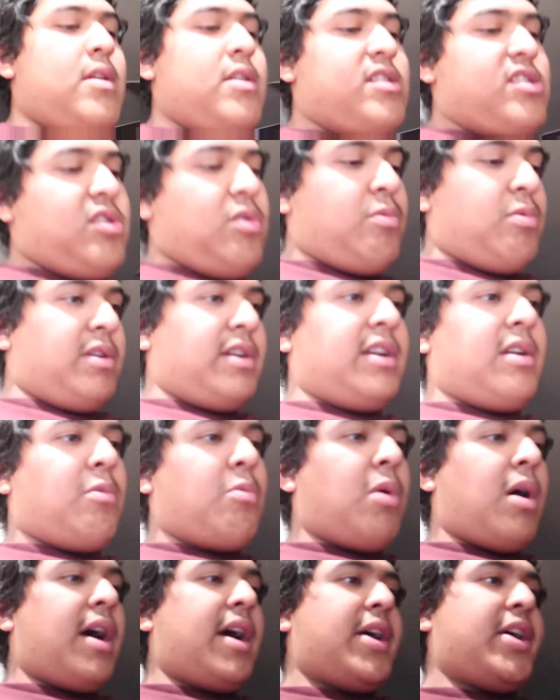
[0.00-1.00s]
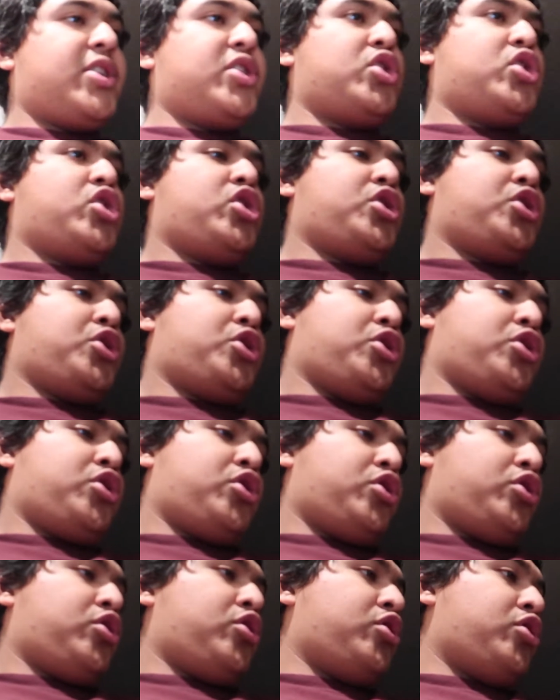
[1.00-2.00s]
So we're gonna
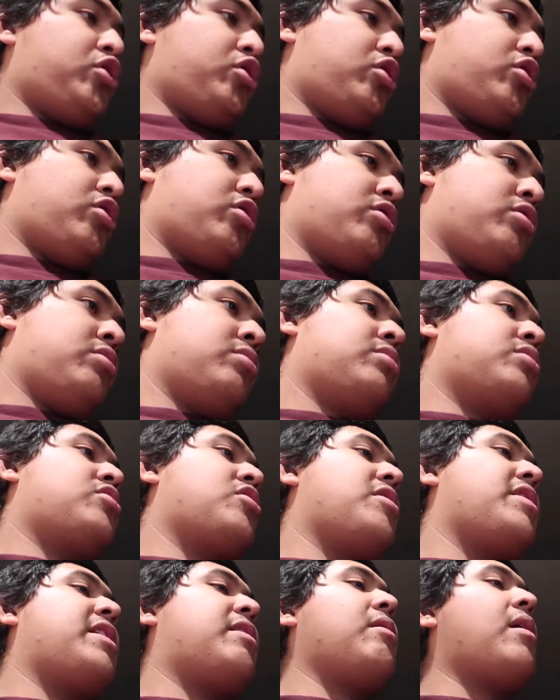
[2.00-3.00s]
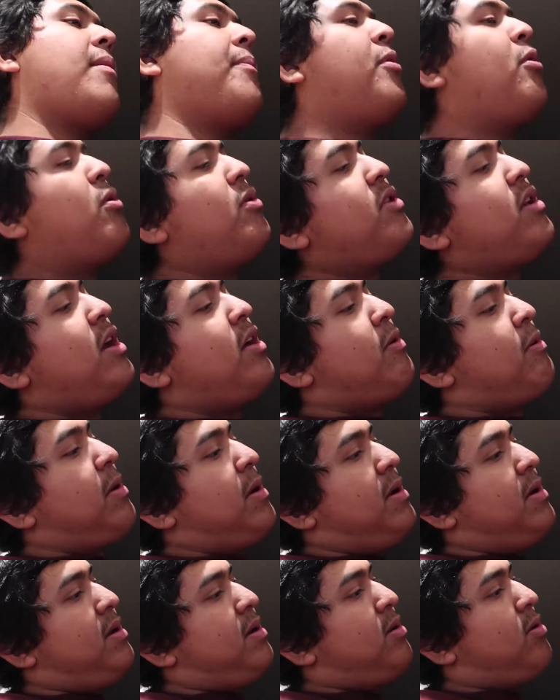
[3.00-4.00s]
watch Dirty Grandpa or the other
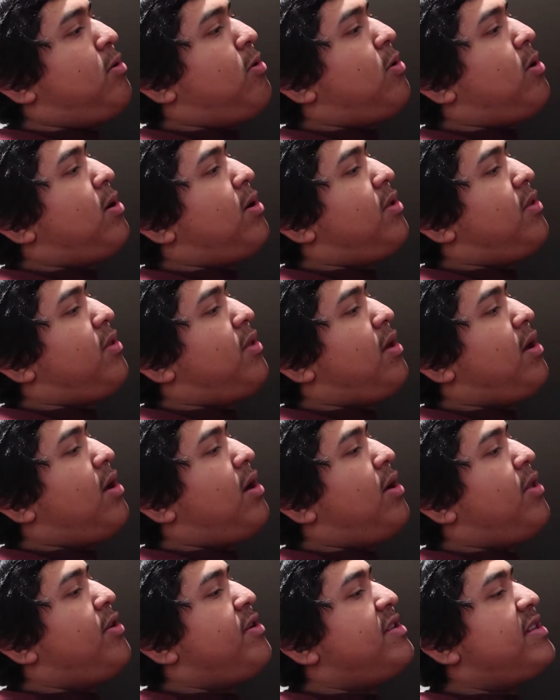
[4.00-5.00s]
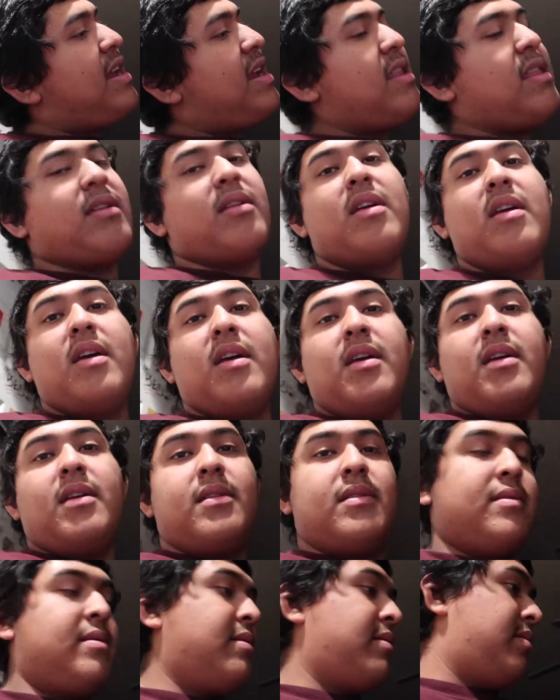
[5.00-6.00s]
one? Yeah, or the other side Grandpa,
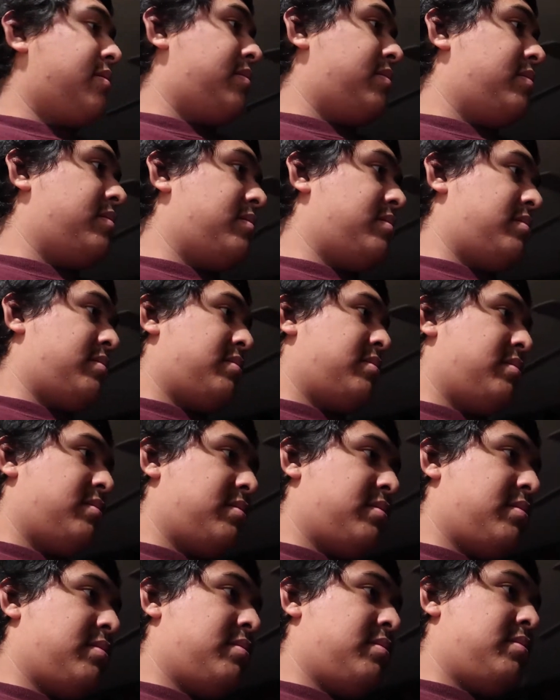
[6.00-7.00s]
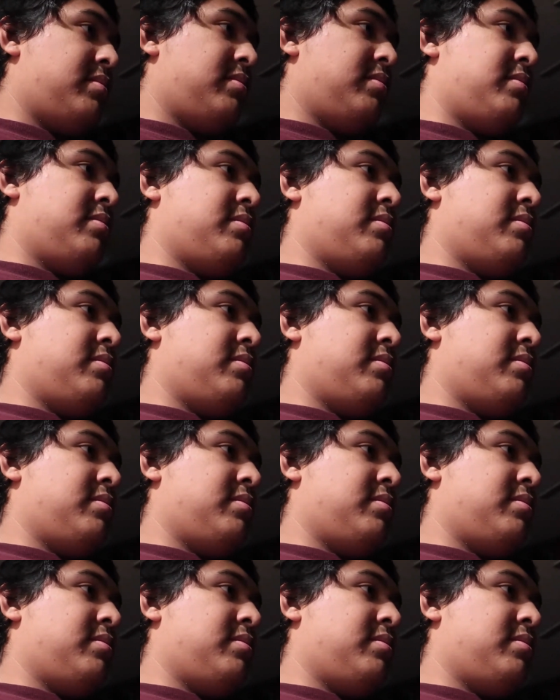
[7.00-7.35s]
of it? actually downstairs right now.